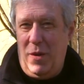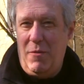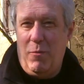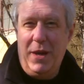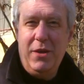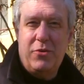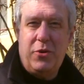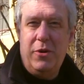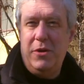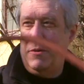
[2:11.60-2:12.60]
when you
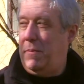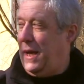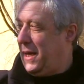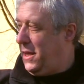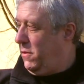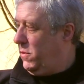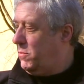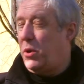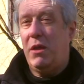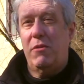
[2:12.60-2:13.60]
turn your back, you will
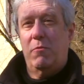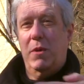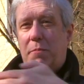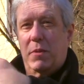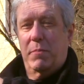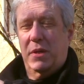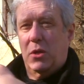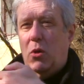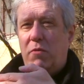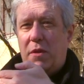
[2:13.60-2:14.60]
bring the whip a bit
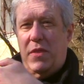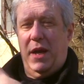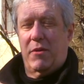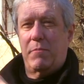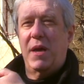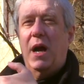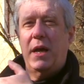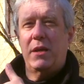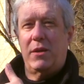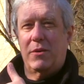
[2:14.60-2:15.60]
over there
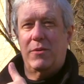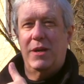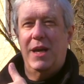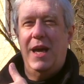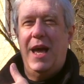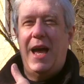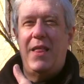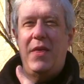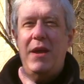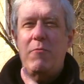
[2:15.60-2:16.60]
behind you.
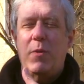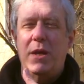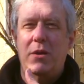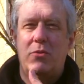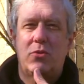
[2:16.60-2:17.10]
And then when you